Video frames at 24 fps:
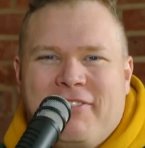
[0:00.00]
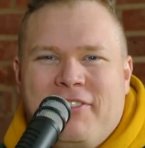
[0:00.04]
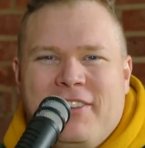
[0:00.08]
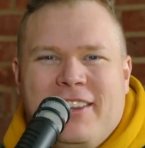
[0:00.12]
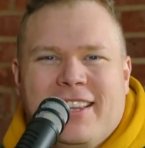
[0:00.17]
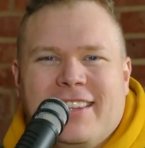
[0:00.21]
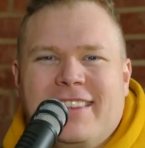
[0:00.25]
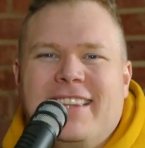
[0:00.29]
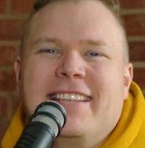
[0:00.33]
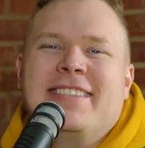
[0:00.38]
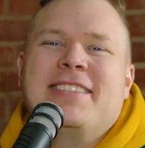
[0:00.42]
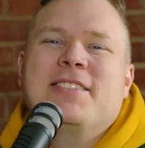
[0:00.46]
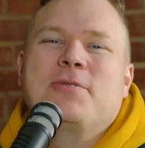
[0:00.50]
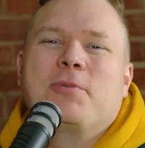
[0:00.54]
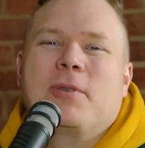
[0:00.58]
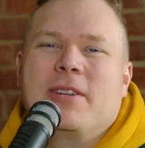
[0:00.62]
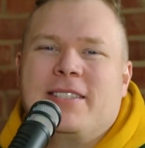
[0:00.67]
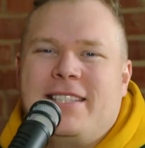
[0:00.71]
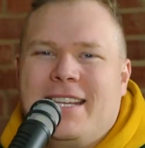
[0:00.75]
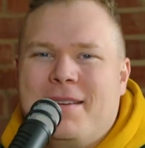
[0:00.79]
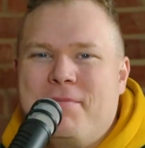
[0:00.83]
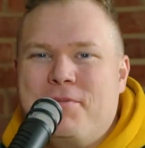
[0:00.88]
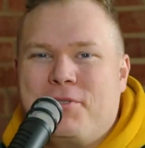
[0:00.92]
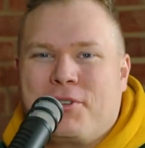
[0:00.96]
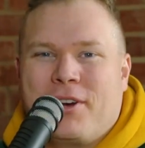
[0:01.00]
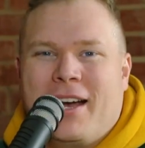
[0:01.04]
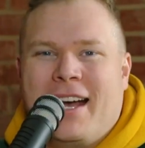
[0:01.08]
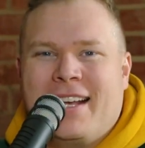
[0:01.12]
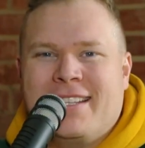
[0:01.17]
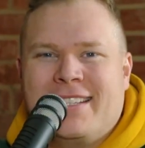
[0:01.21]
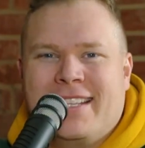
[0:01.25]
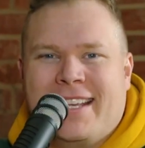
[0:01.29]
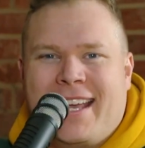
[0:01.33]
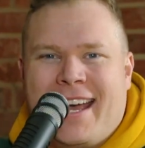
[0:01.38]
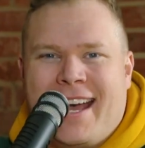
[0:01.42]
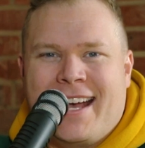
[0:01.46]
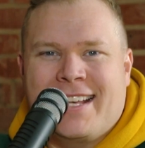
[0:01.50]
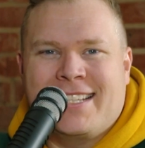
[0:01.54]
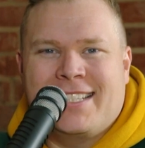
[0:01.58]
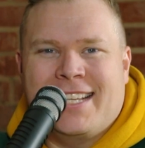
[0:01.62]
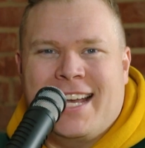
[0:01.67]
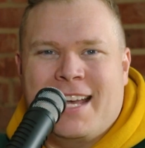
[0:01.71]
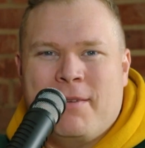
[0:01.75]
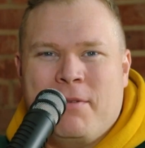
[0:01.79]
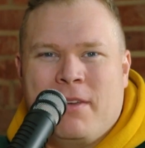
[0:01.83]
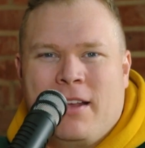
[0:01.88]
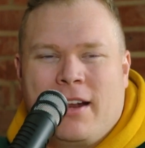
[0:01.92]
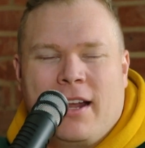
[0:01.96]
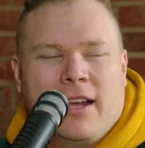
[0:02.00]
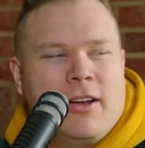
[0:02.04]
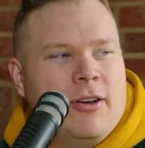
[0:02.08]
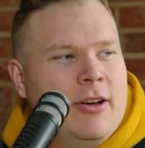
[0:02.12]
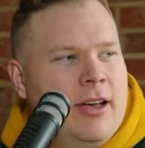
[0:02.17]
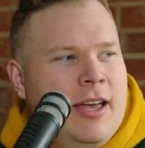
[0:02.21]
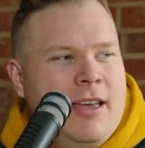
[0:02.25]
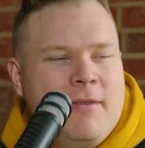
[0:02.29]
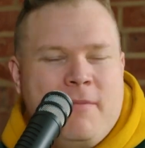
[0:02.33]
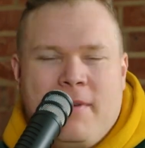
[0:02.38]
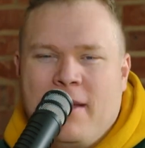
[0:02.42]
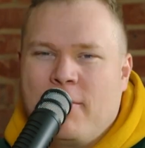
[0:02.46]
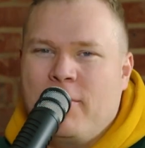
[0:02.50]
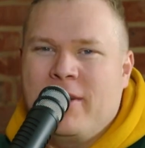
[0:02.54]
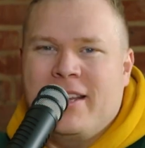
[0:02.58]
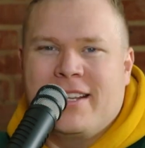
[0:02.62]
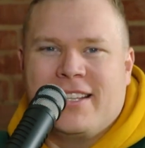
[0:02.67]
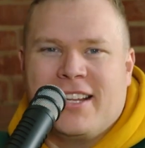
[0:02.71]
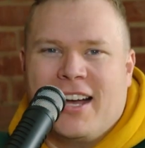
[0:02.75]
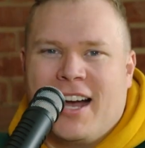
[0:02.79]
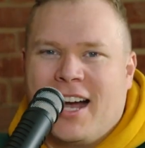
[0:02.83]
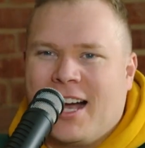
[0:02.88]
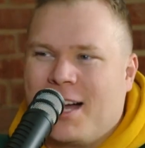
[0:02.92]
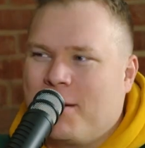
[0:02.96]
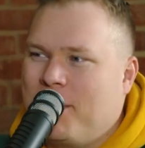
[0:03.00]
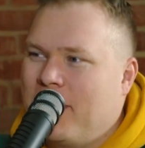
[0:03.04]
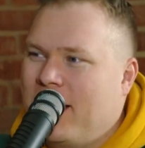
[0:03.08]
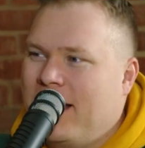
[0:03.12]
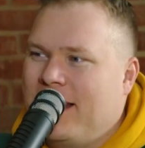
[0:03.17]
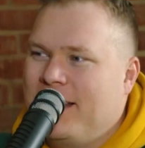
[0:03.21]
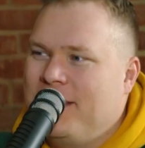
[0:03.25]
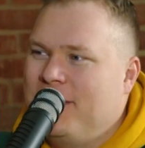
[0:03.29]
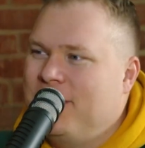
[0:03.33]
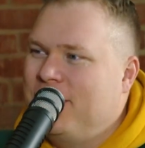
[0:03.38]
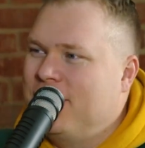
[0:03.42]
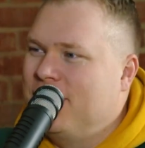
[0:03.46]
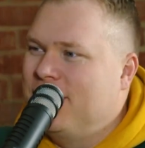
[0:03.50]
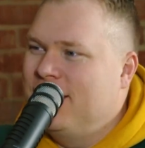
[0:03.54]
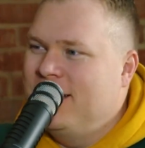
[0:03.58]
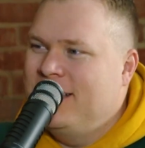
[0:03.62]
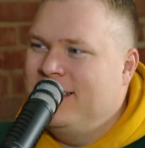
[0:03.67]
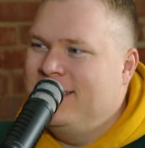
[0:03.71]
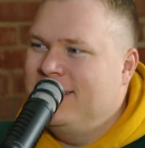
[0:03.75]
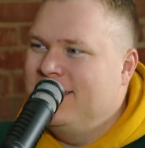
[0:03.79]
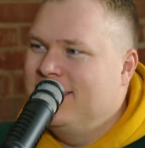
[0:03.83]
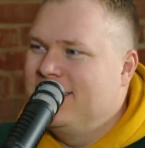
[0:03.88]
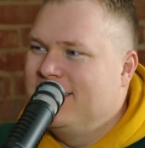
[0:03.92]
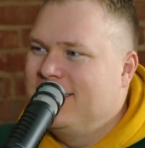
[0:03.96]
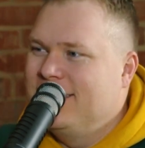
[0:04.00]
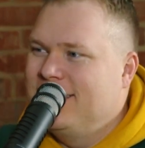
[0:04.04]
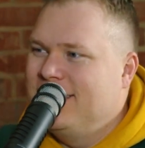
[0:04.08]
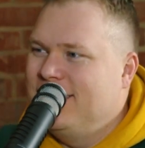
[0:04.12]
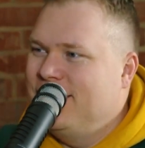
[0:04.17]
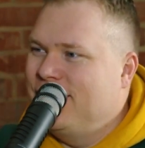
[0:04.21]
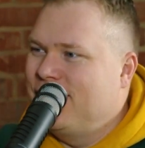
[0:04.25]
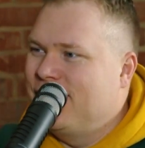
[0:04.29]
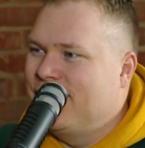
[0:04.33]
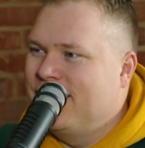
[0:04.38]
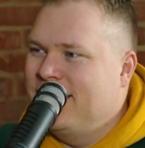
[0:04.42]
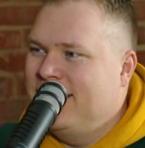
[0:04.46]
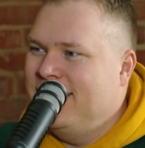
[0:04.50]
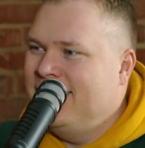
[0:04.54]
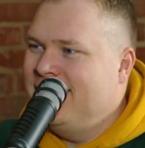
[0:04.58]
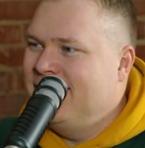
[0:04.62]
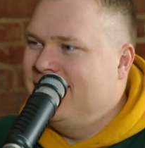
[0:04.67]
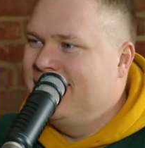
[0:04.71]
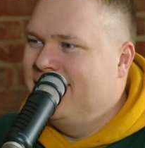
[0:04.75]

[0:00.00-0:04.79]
like this is where Tim tries to gaslight me, and I go, "Hey, man, we can talk about it. You good? You good?"